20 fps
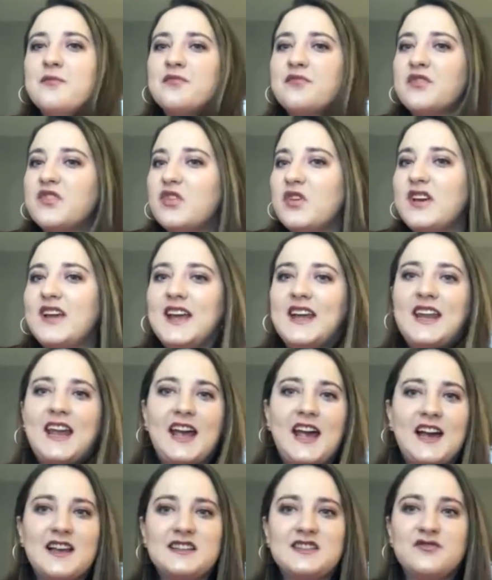So again, I
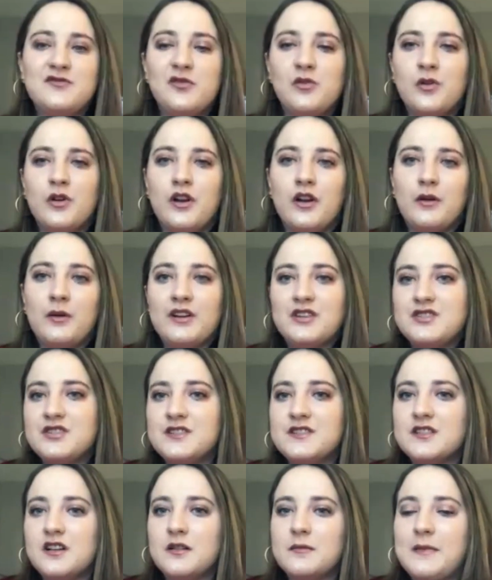asked for
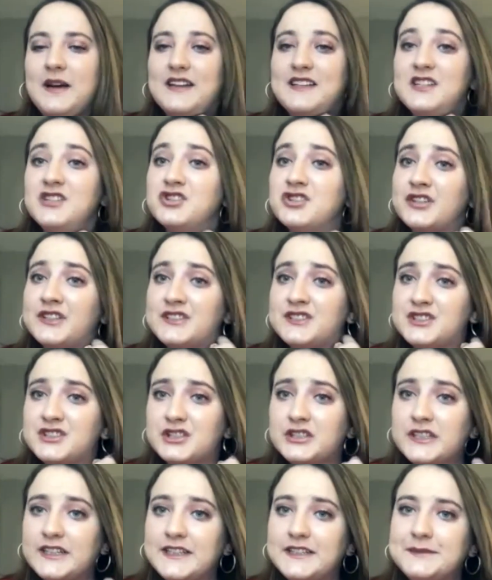questions on my teacher
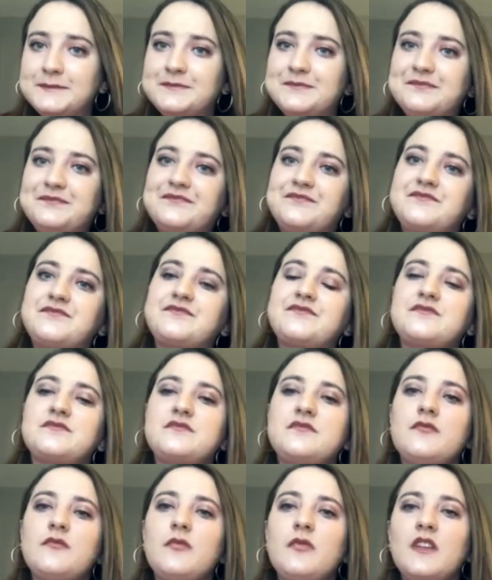Instagram.
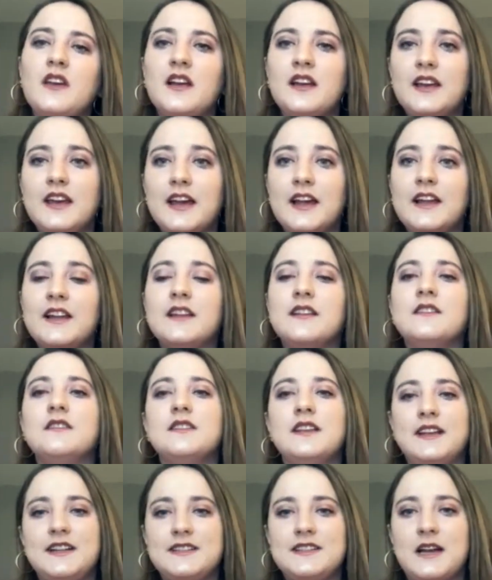Again,
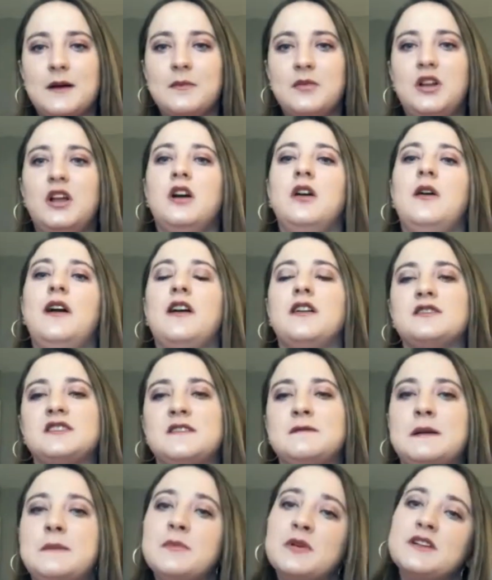linked down below. I also
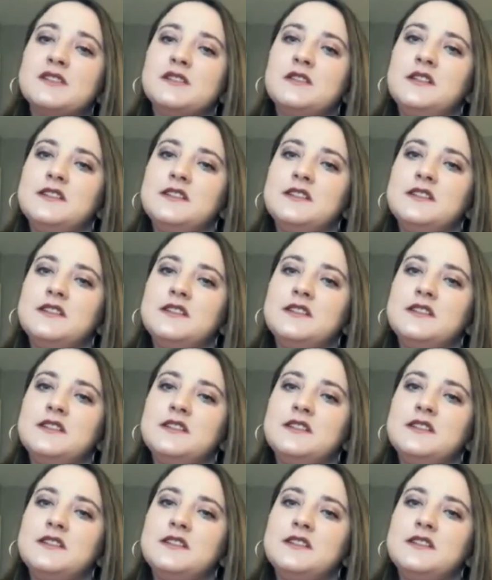have my personal